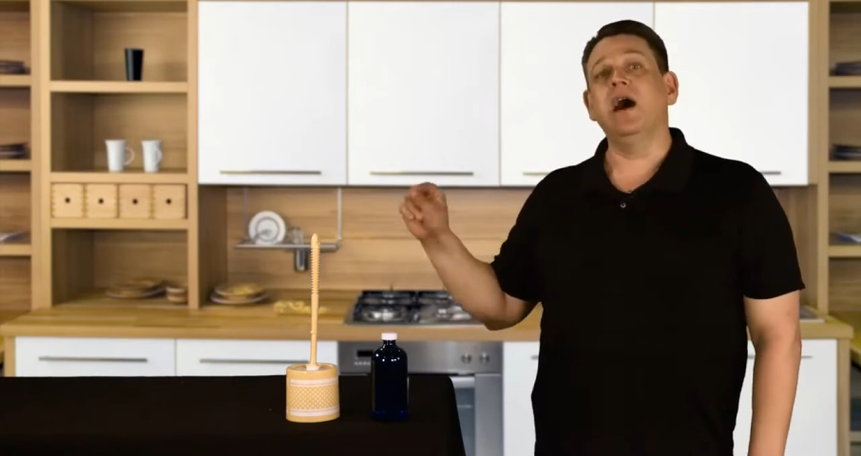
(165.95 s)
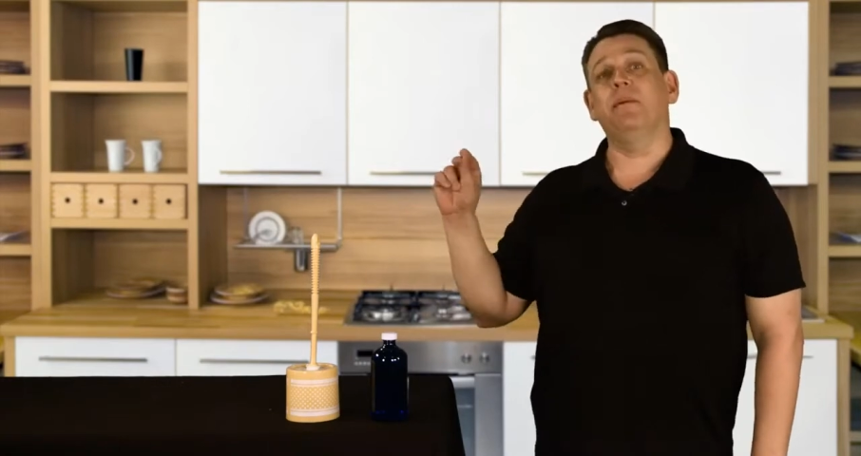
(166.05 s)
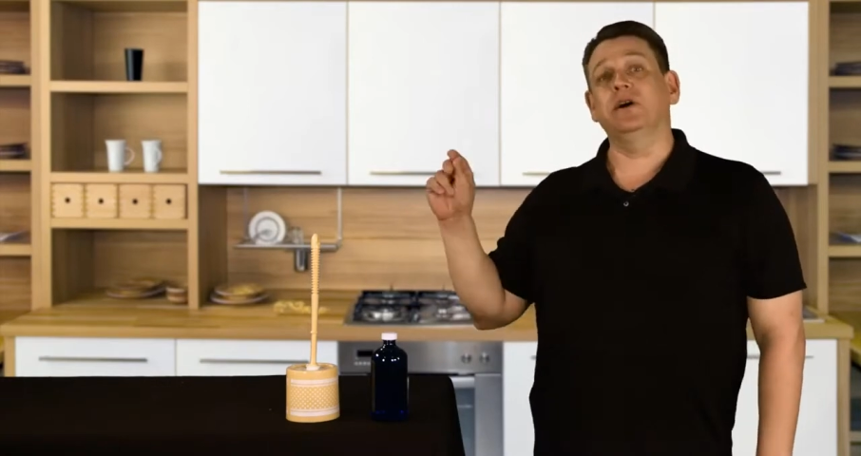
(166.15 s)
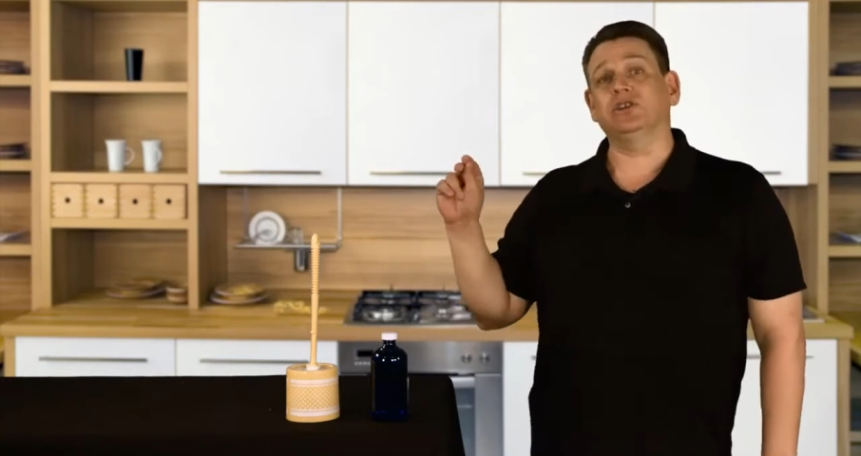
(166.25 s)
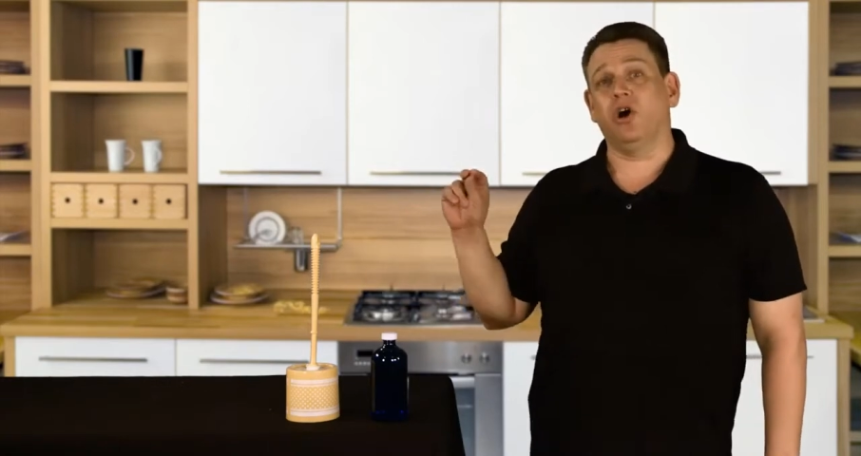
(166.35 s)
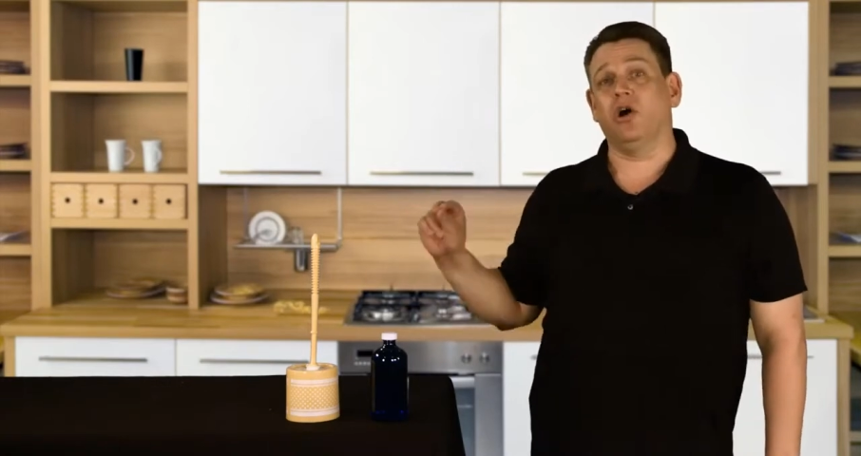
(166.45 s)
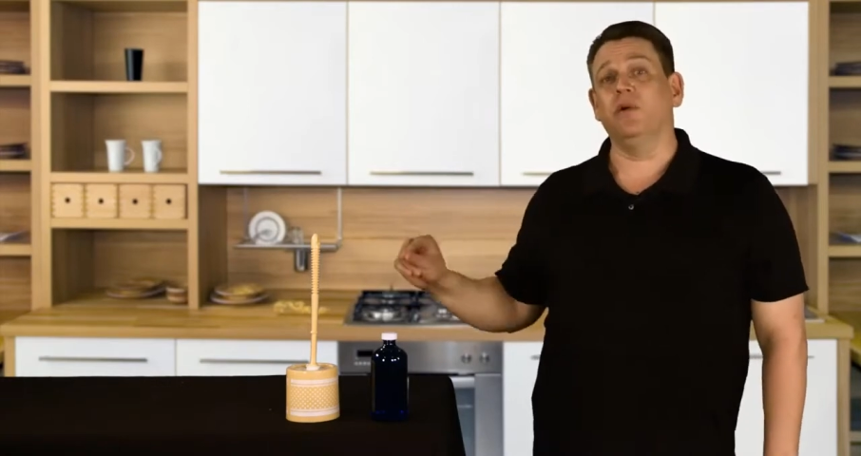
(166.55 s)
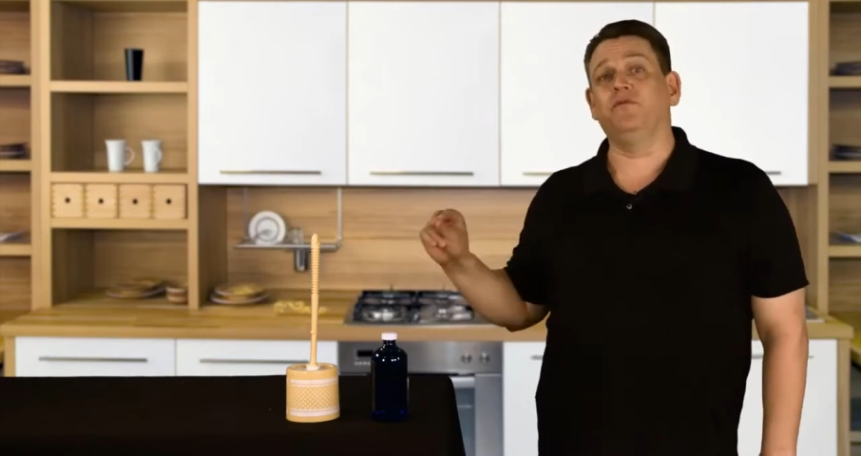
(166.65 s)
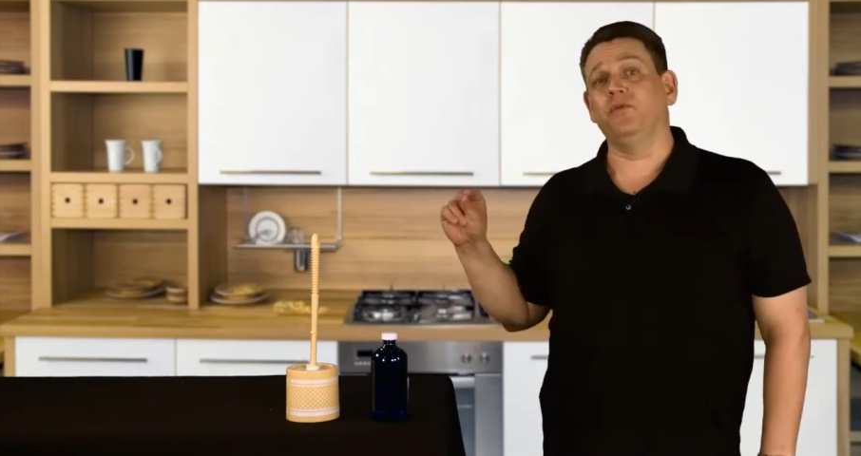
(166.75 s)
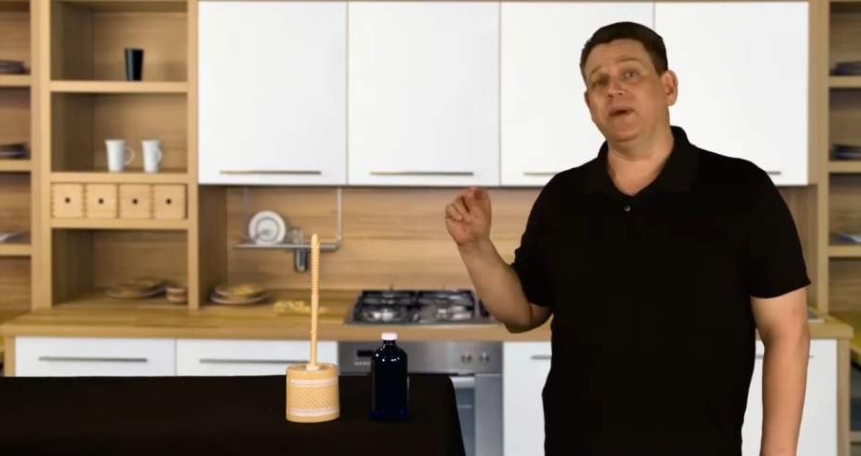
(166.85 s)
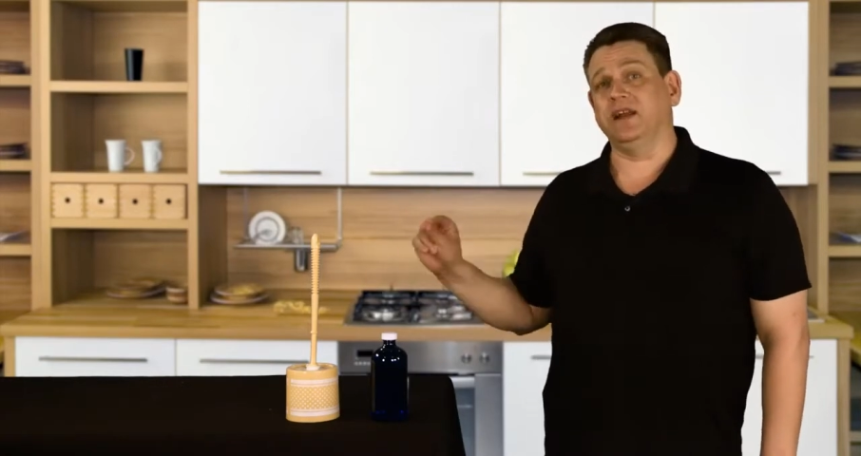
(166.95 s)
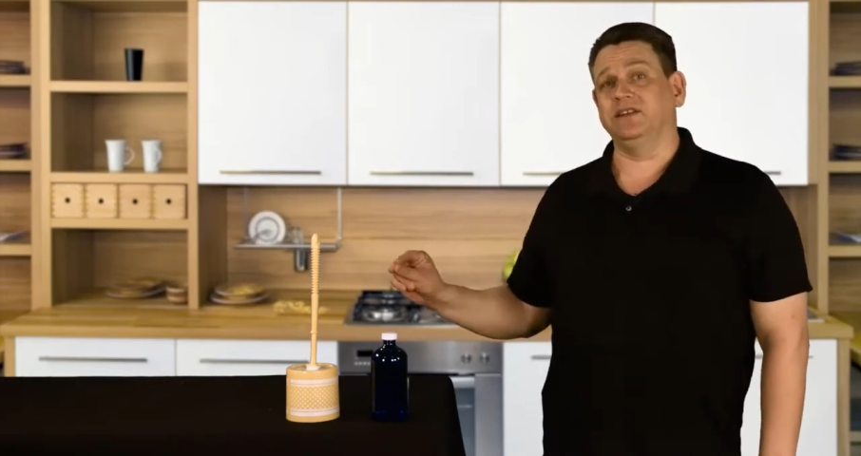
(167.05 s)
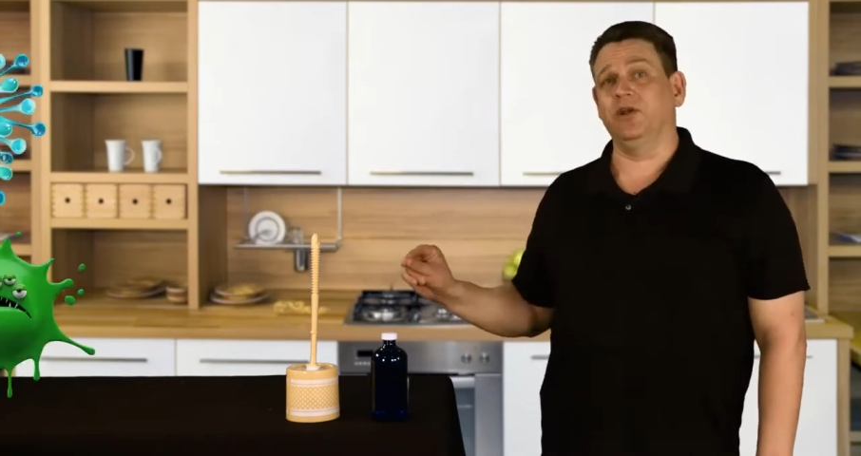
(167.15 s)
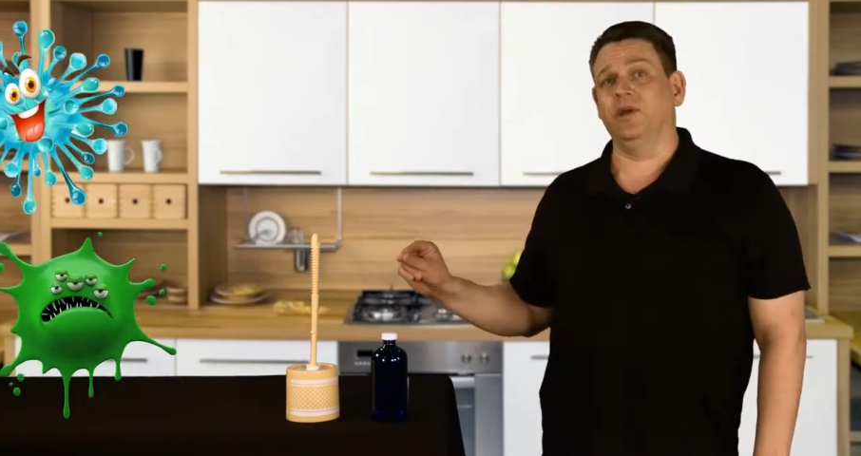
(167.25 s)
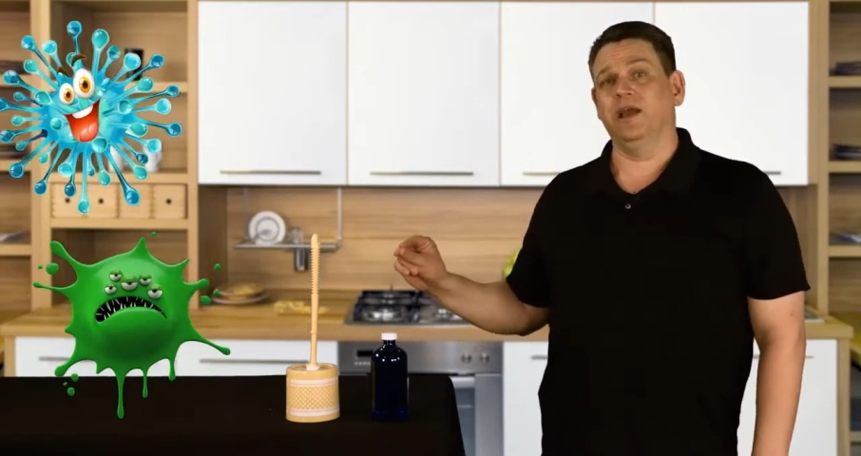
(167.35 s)
a bunch of harmful
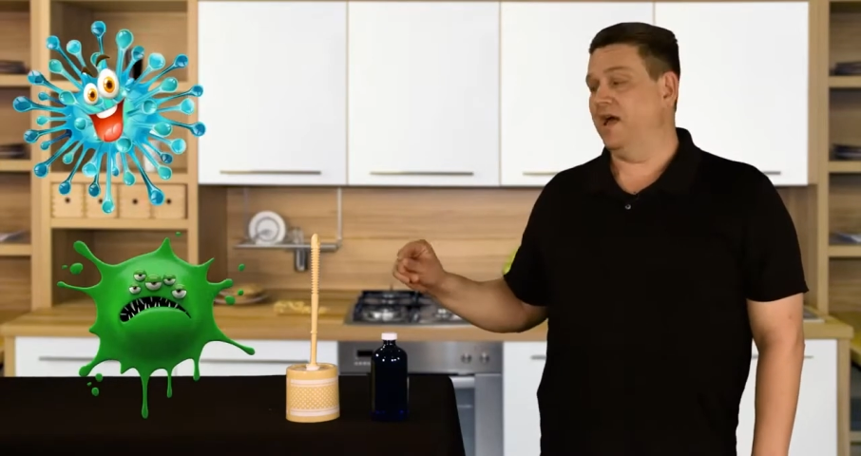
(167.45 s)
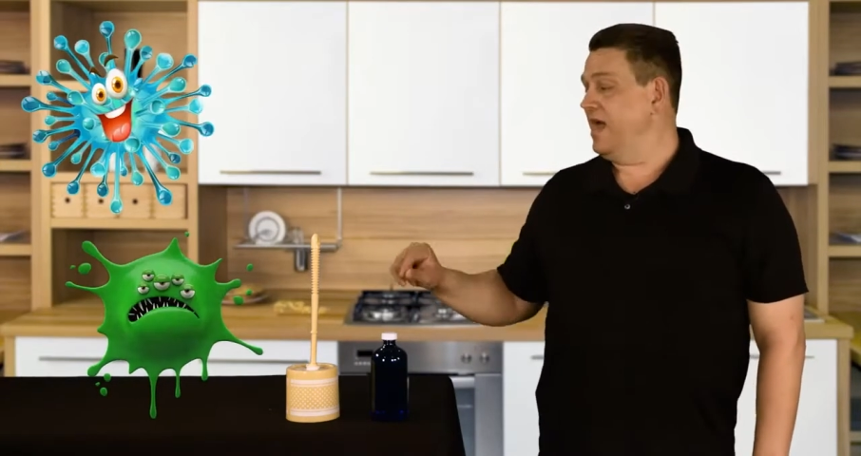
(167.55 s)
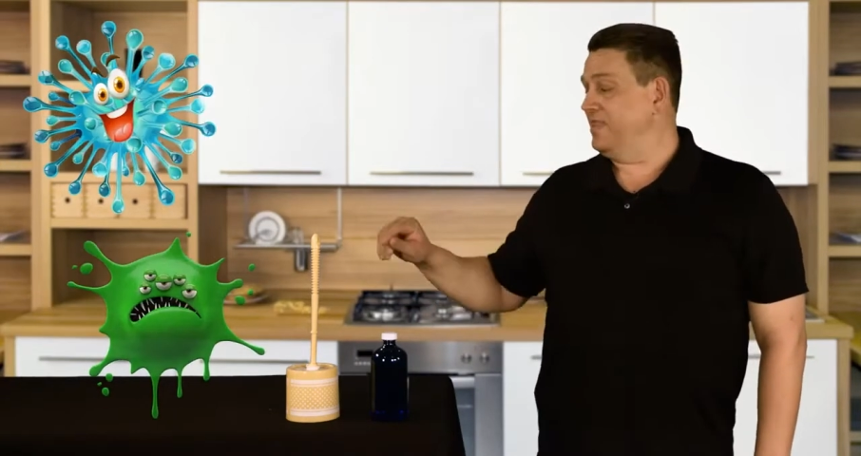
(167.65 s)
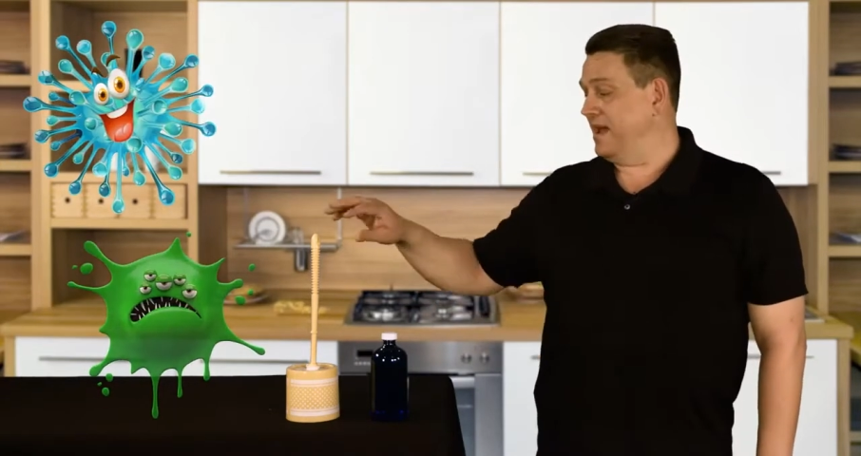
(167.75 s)
bacteria